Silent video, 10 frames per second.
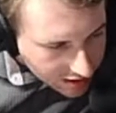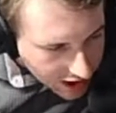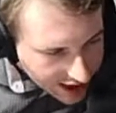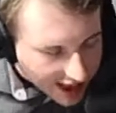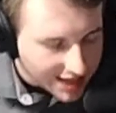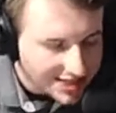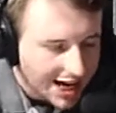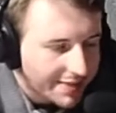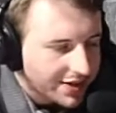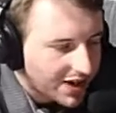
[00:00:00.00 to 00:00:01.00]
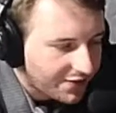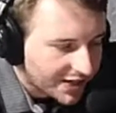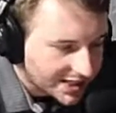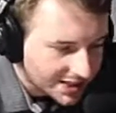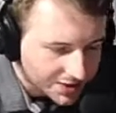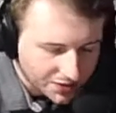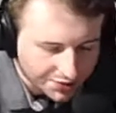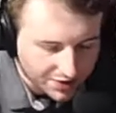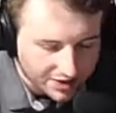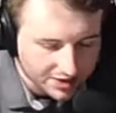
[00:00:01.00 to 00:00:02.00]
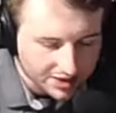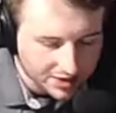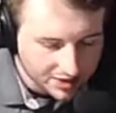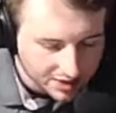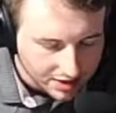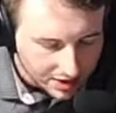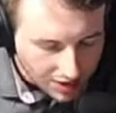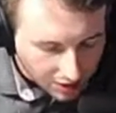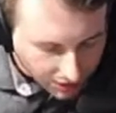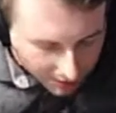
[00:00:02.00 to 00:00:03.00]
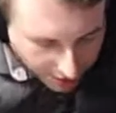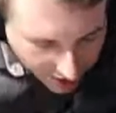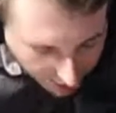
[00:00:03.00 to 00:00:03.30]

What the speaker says: Okay, our timing graphics seem to have frozen. Well, I wonder